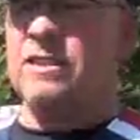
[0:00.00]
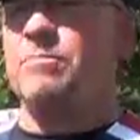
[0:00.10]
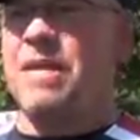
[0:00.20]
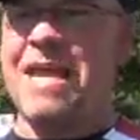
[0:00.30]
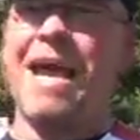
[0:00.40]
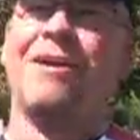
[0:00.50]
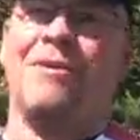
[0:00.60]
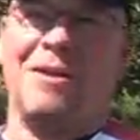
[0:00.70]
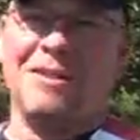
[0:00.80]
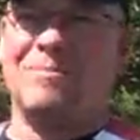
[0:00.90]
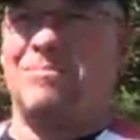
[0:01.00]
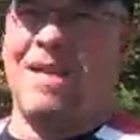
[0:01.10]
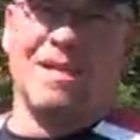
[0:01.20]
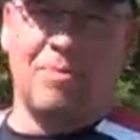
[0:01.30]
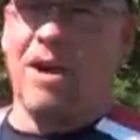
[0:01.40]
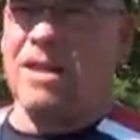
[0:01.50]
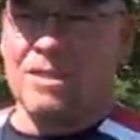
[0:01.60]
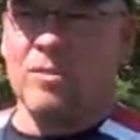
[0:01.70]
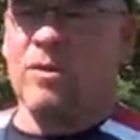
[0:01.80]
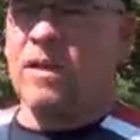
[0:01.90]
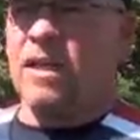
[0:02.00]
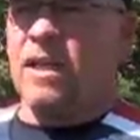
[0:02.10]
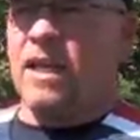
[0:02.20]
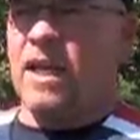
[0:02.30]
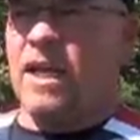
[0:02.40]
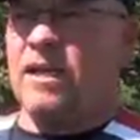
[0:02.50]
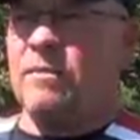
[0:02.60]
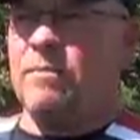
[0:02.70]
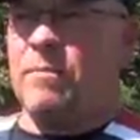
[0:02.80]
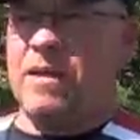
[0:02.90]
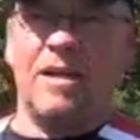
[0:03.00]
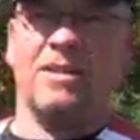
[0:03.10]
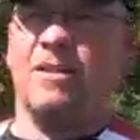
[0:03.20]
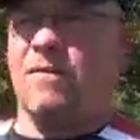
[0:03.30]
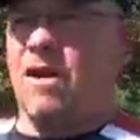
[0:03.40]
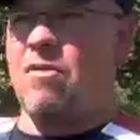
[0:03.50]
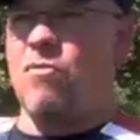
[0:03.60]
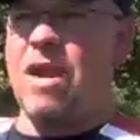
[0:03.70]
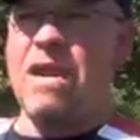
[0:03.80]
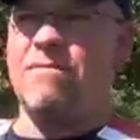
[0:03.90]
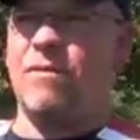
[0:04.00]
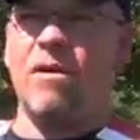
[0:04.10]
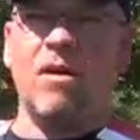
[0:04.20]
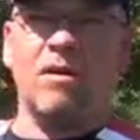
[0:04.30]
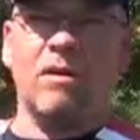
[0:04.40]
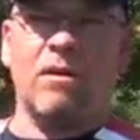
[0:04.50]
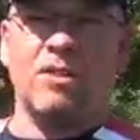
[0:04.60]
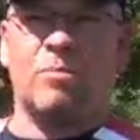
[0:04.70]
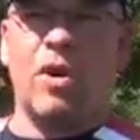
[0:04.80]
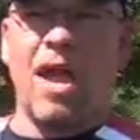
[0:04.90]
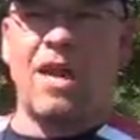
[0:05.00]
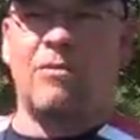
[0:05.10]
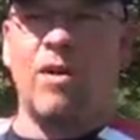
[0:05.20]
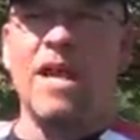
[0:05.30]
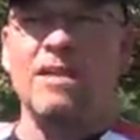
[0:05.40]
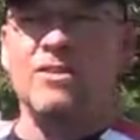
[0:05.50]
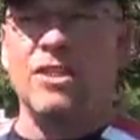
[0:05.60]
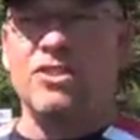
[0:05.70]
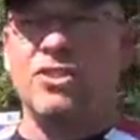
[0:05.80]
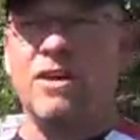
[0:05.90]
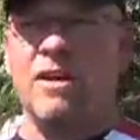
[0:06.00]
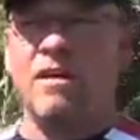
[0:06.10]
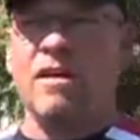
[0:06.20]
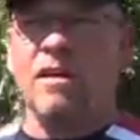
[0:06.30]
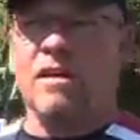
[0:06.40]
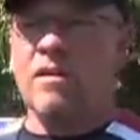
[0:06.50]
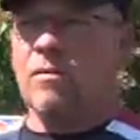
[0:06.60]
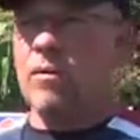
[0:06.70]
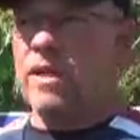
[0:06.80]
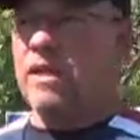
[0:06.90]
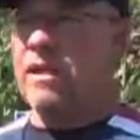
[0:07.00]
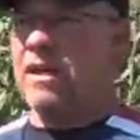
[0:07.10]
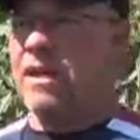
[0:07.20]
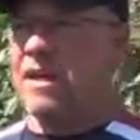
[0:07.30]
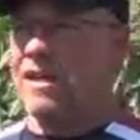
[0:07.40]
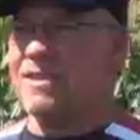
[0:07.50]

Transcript: is be accurate as, as possible. And because of our rainfall and our sporadic rains this year, we uh,